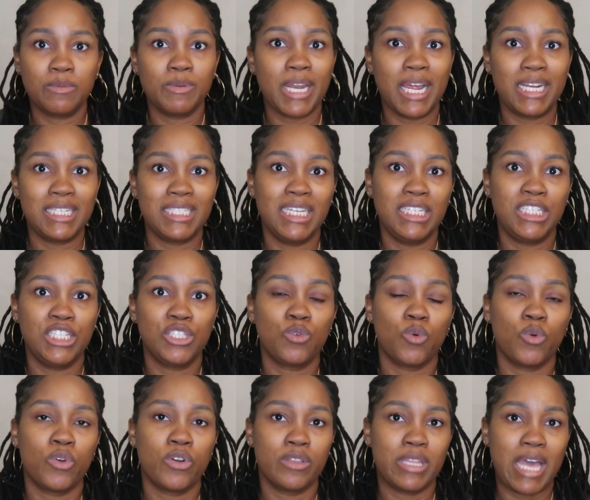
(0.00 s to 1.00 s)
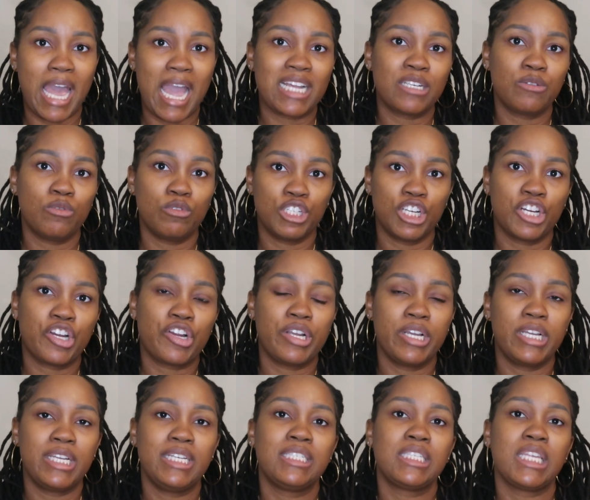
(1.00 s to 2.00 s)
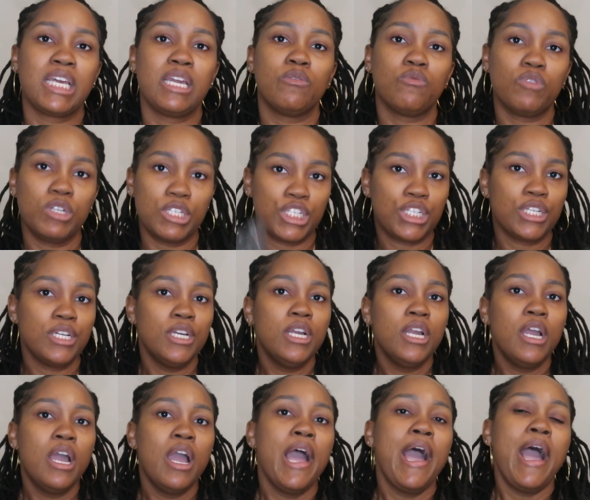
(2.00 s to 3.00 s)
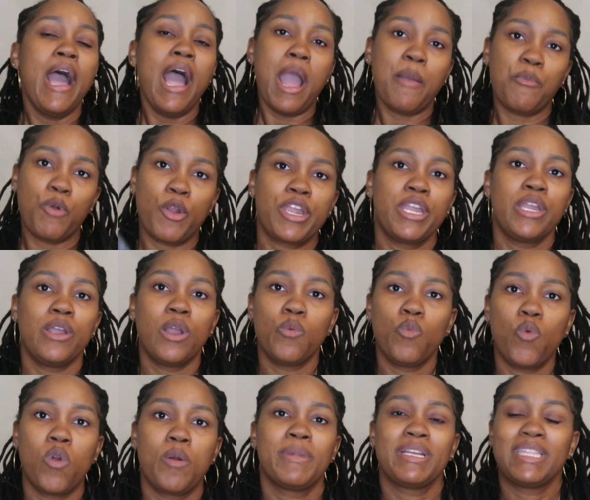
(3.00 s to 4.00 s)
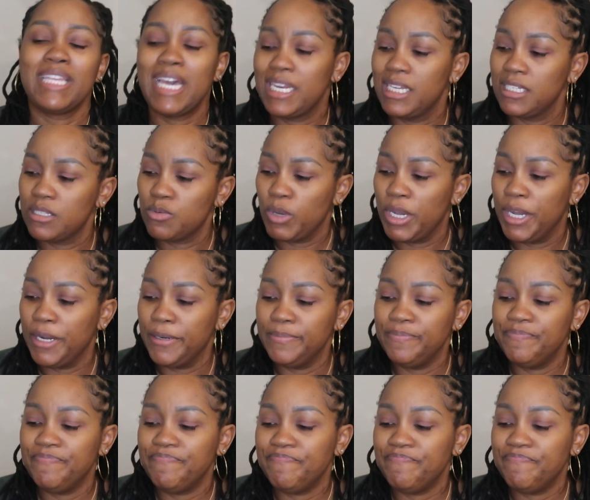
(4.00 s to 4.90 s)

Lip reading: but I did just order the actual sugar cookie scent, which I'm working on warming that as well.